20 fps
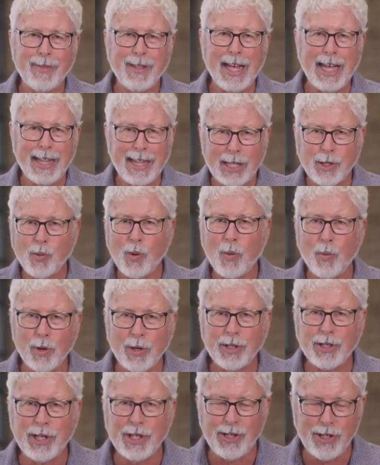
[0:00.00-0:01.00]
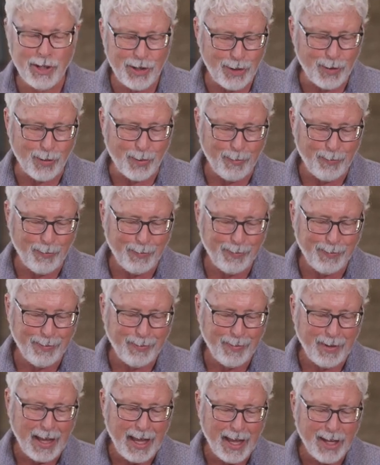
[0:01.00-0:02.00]
that's what we're to do.
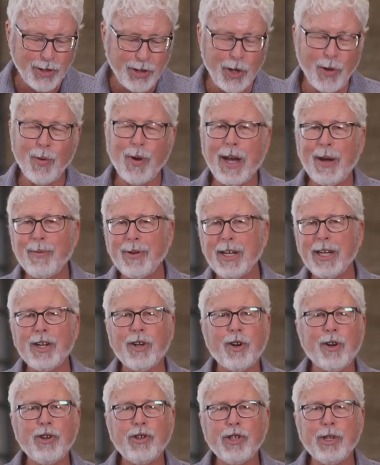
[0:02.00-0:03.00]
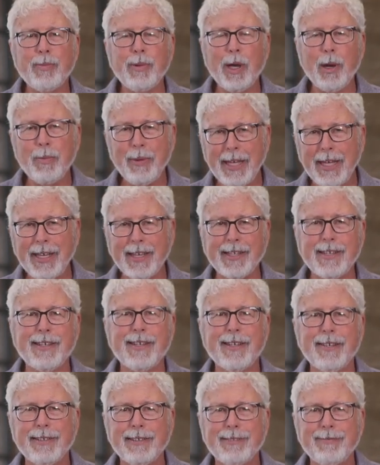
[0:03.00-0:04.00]
So I want to encourage you to be
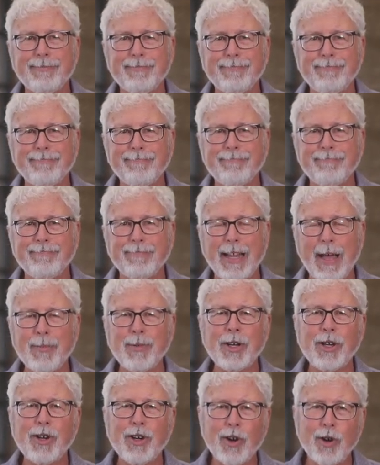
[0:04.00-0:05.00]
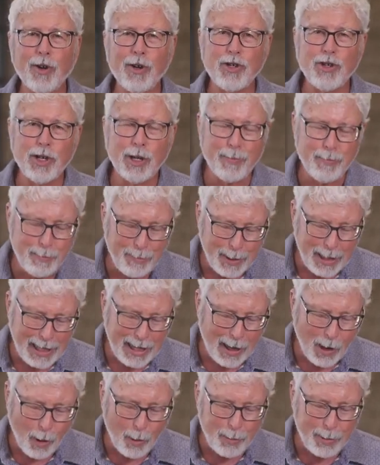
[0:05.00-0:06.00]
obedient. I'm going to encourage you to
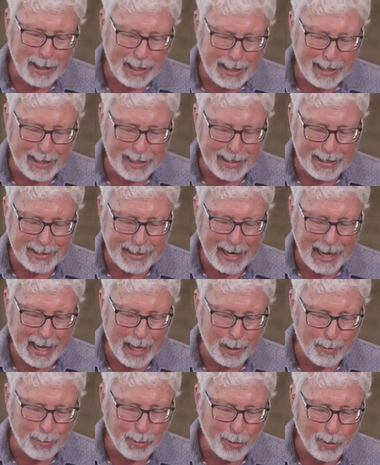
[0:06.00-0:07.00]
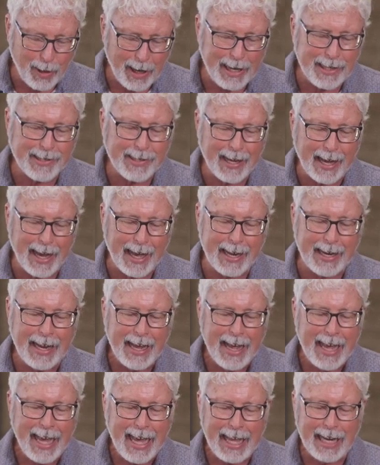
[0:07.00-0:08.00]
be obedient and praise God.
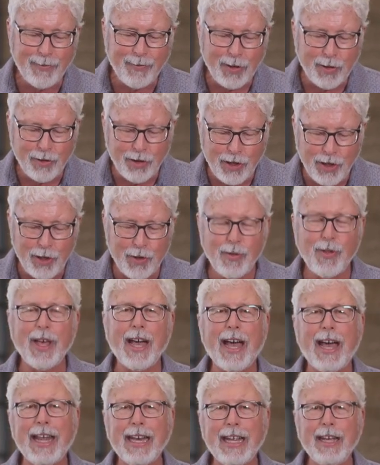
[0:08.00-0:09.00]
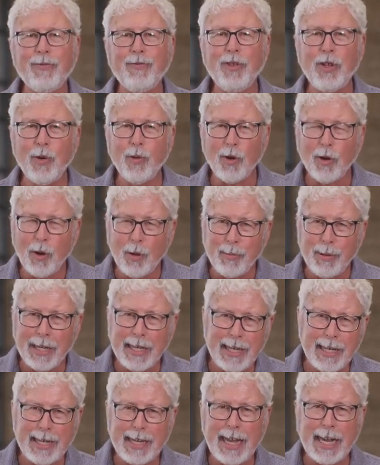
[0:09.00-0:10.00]
And if you do that, if you are
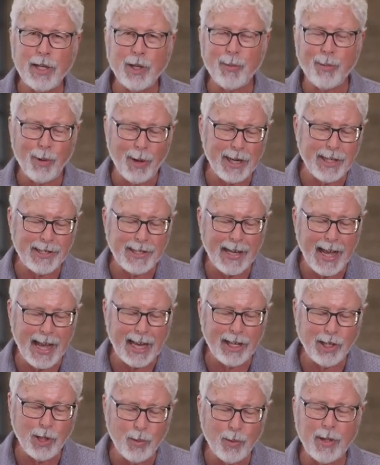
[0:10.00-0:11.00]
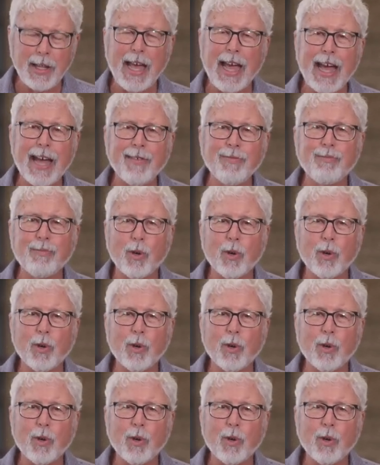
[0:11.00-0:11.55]
obedient and you praise God, you will have